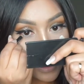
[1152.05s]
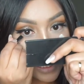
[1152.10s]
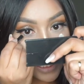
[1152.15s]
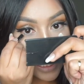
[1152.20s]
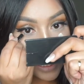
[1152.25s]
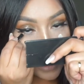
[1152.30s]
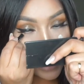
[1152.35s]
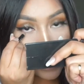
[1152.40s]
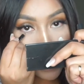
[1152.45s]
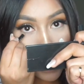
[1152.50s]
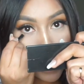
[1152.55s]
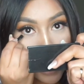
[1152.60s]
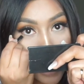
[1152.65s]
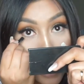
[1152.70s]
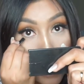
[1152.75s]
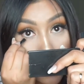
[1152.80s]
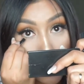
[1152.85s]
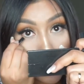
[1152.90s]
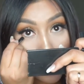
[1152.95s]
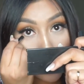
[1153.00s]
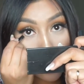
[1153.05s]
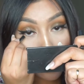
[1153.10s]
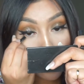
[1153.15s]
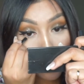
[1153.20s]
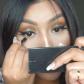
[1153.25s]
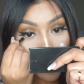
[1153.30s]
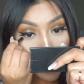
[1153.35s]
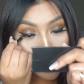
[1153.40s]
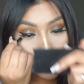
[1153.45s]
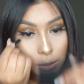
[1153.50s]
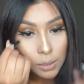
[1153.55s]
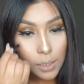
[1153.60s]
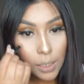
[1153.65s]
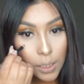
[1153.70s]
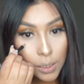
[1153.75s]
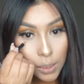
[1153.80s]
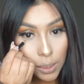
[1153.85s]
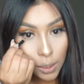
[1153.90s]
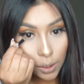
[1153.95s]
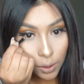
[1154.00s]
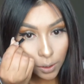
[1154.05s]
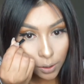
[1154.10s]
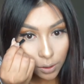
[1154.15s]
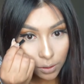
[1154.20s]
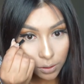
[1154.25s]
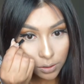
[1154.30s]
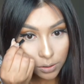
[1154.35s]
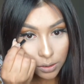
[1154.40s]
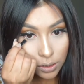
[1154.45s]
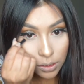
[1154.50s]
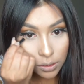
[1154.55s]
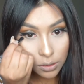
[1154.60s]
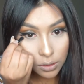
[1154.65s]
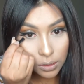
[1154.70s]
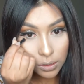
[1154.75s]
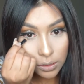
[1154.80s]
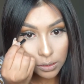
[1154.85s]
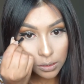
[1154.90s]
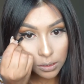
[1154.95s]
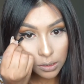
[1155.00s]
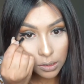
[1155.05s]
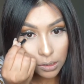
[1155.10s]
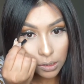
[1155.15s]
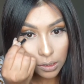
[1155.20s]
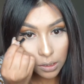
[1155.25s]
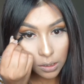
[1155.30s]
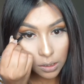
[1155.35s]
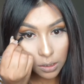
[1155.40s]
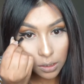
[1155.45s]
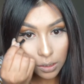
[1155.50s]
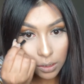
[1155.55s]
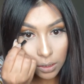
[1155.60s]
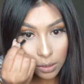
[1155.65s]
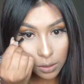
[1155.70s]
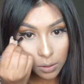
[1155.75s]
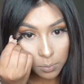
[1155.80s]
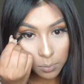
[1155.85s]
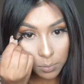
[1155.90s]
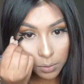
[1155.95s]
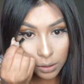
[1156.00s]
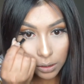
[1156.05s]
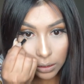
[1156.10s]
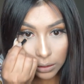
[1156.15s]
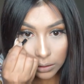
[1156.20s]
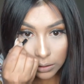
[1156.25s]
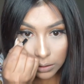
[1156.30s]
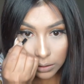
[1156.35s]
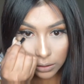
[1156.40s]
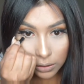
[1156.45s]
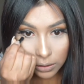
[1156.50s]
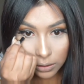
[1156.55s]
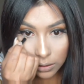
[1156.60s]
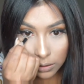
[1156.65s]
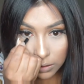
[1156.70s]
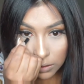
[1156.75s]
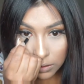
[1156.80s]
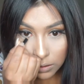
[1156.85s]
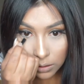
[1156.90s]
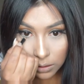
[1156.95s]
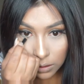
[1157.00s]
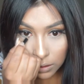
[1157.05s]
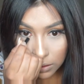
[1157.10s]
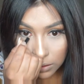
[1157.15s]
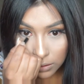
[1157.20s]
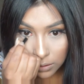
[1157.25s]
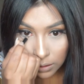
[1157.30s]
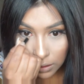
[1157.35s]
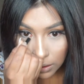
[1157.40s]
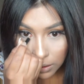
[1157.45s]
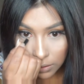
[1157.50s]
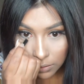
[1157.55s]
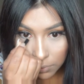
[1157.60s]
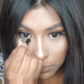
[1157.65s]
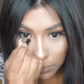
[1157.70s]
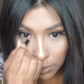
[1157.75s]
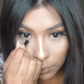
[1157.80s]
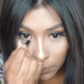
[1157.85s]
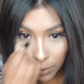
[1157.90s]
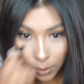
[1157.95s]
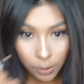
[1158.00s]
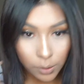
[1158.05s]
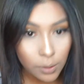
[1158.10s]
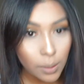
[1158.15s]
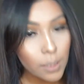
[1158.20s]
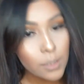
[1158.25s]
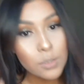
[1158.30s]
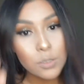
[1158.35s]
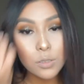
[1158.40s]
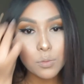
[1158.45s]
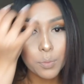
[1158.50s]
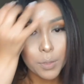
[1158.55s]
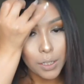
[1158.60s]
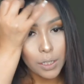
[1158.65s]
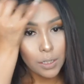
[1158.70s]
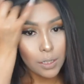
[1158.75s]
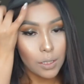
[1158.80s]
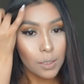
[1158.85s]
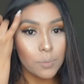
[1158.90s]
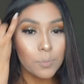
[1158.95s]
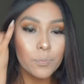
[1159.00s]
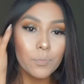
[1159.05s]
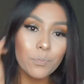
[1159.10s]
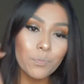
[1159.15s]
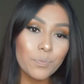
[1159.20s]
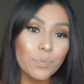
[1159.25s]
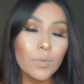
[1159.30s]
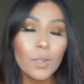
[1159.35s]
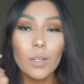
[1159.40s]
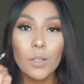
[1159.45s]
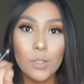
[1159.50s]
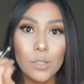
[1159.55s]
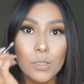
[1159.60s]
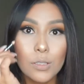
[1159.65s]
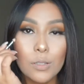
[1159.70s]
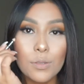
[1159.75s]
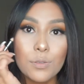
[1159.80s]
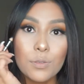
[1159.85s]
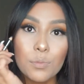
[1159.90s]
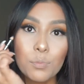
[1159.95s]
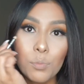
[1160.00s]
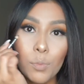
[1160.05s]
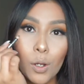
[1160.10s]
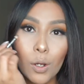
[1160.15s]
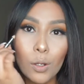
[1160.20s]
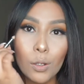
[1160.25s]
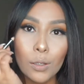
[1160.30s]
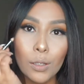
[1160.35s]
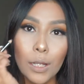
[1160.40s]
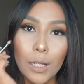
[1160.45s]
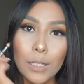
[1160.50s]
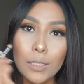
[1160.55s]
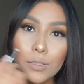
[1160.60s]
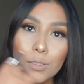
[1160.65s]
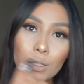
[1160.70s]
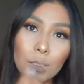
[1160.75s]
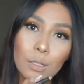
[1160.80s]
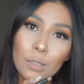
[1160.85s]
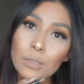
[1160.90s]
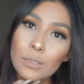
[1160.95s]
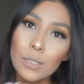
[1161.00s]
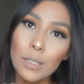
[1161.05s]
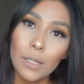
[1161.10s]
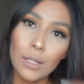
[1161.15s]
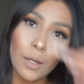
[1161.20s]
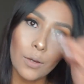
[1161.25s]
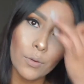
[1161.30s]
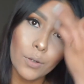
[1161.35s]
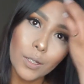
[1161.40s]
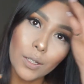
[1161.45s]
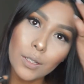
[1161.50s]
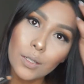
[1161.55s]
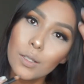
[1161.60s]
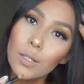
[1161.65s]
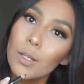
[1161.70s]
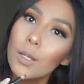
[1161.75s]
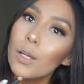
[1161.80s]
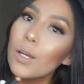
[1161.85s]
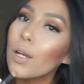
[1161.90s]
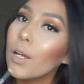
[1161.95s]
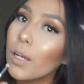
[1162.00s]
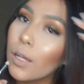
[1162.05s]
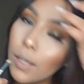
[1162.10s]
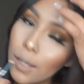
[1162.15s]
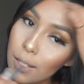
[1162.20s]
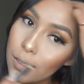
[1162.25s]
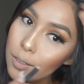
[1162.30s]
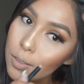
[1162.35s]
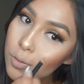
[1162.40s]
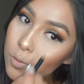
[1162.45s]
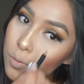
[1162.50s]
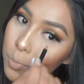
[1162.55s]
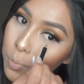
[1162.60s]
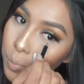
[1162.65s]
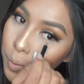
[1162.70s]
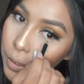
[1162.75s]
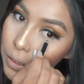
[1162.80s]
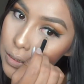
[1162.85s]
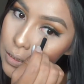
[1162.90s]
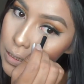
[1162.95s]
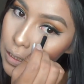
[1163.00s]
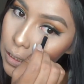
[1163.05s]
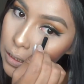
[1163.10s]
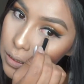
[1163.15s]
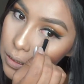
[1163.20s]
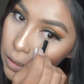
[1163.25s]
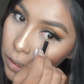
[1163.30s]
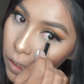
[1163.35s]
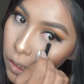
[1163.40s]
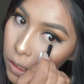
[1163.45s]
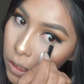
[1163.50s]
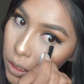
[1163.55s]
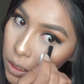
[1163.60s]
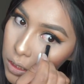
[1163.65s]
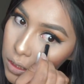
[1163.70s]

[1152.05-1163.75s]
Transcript: line the waterline here. So just placing this inside of my waterline, just bringing it just a small line so you can see how it kind of brings that together.